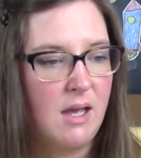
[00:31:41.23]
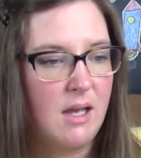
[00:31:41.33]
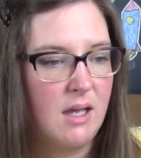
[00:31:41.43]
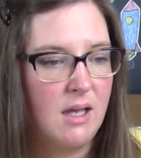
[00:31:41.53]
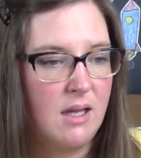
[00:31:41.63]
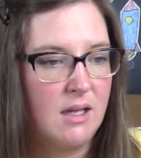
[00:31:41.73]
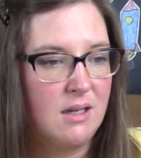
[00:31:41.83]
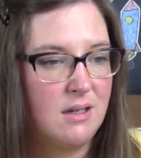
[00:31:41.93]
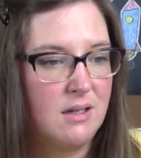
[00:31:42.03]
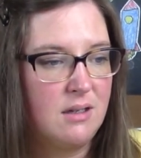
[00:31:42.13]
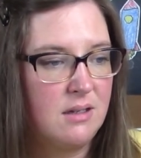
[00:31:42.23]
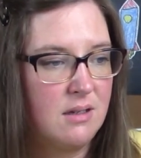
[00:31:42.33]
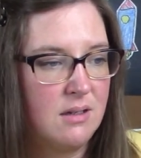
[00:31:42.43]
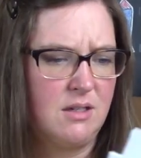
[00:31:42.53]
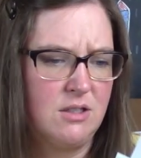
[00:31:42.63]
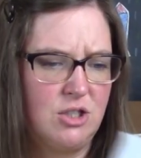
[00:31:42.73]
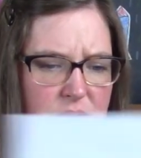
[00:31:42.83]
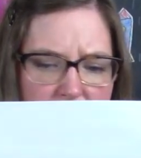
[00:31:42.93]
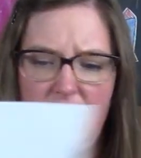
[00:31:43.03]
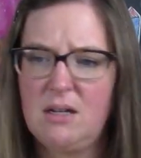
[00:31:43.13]
and
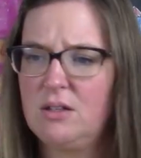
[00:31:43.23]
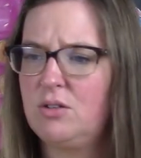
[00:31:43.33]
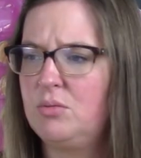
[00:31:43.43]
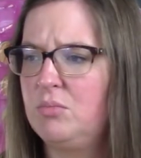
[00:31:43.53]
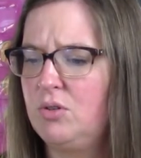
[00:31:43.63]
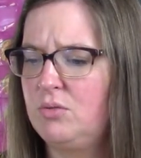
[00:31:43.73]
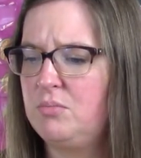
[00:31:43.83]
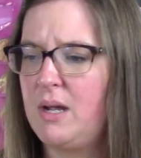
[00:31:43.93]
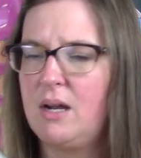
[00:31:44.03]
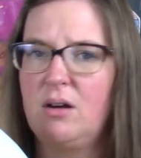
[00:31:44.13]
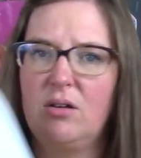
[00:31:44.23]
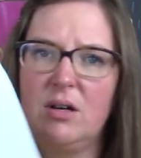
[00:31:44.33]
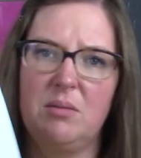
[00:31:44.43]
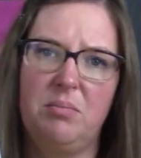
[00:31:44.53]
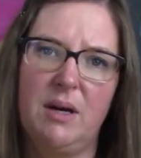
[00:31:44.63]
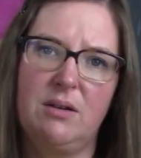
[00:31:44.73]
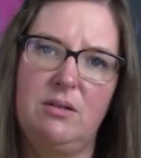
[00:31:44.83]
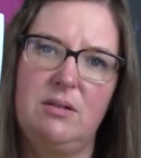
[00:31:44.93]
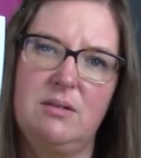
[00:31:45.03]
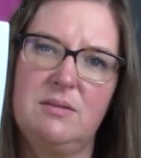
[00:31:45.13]
she made a little moon bear and a
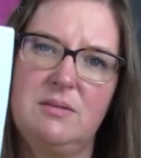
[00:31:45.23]
puddle.